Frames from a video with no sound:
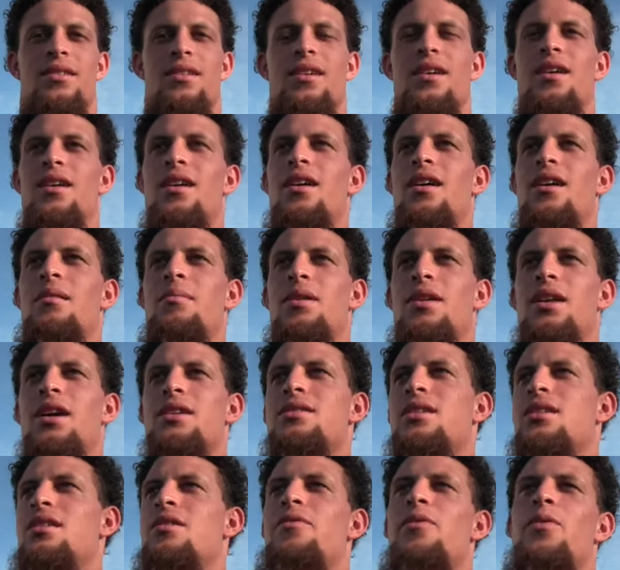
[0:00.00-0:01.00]
I mean,
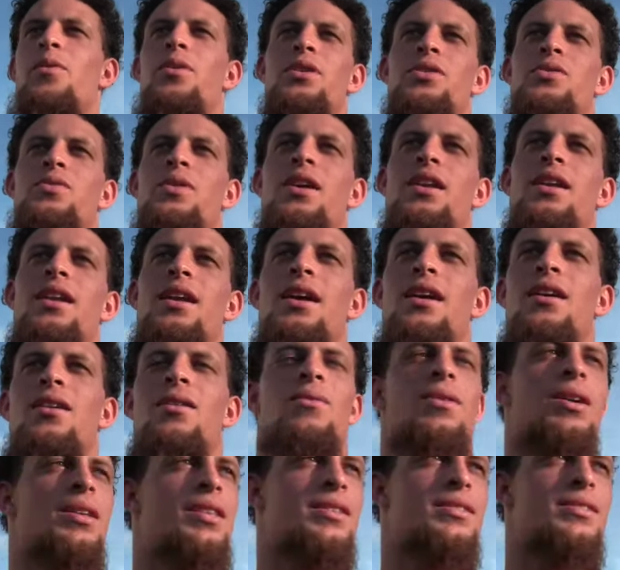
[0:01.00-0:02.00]
that's not the focus right
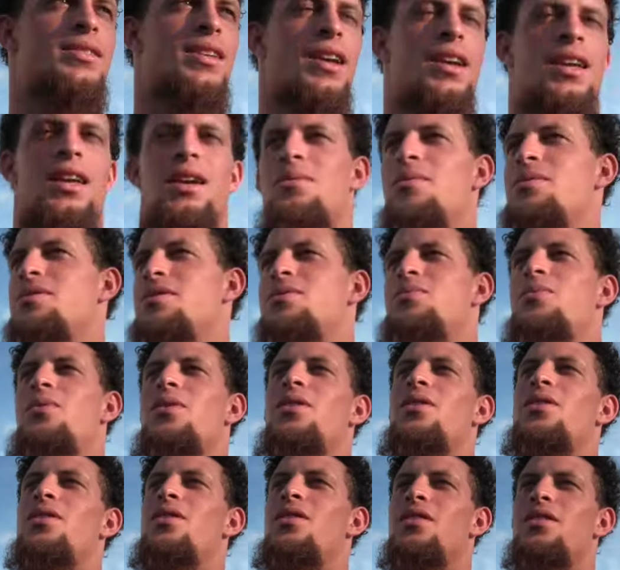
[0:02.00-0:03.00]
now. Right this second, we're just
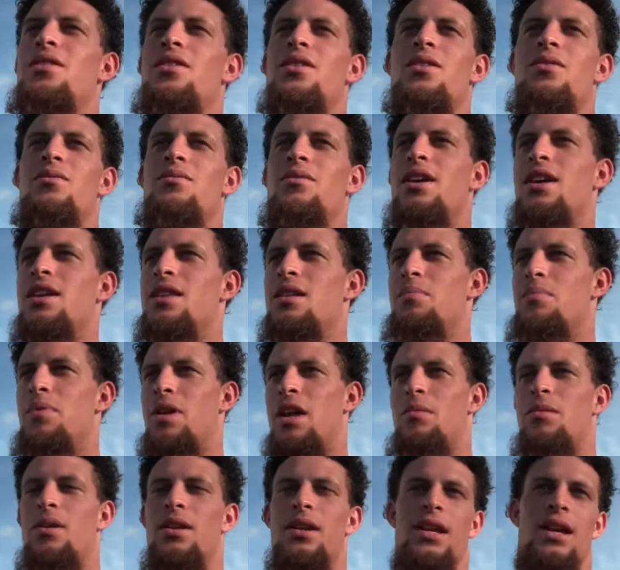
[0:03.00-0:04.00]
working on, you know, getting the
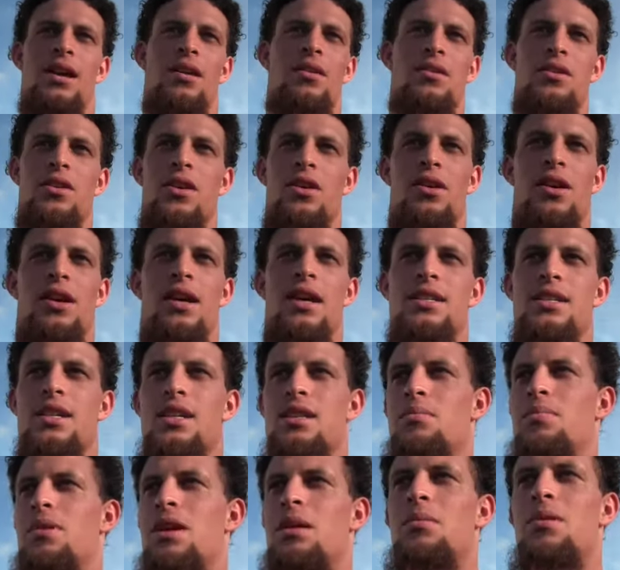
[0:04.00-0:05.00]
playbook down. The younger guys
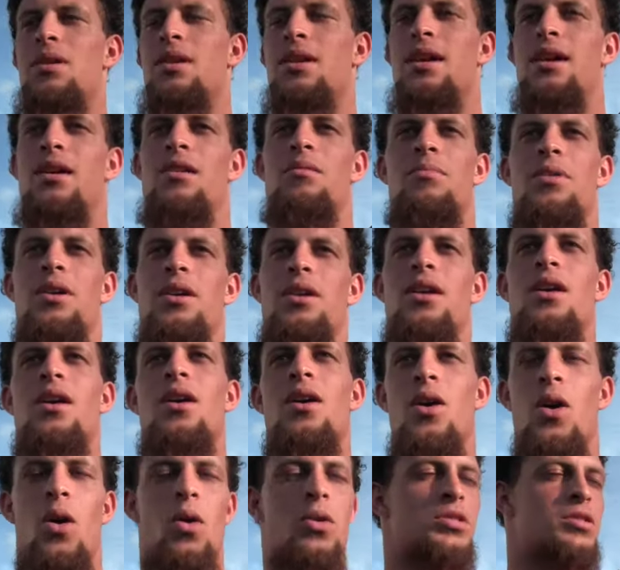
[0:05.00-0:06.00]
getting the playbook down. But
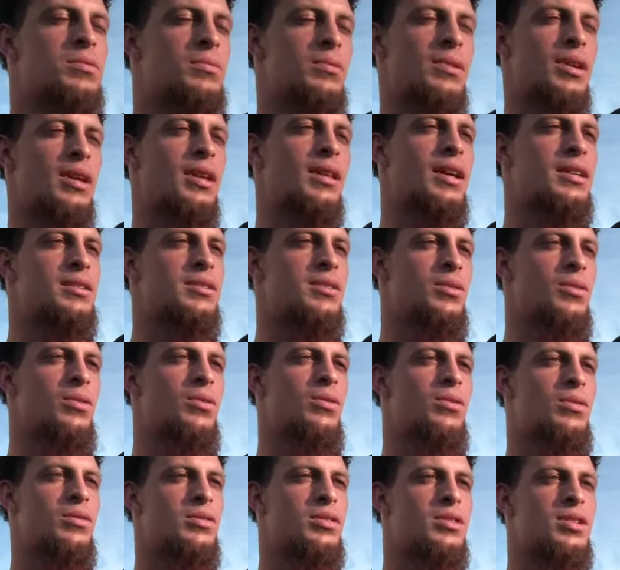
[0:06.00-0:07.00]
ultimately, that's the
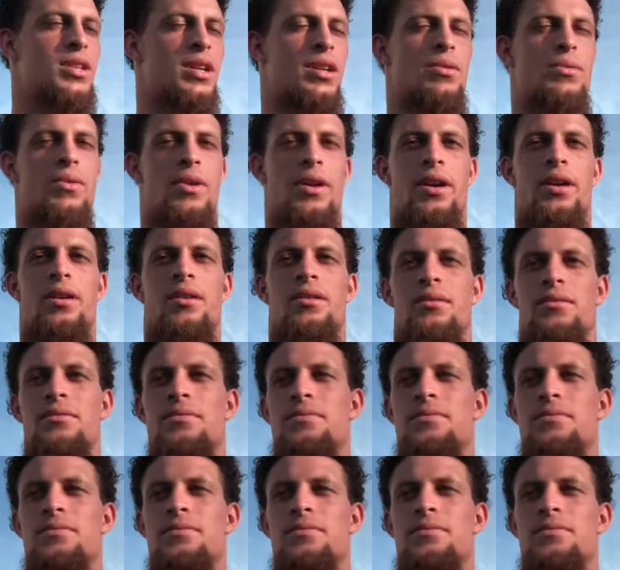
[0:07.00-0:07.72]
goal, just get a ring.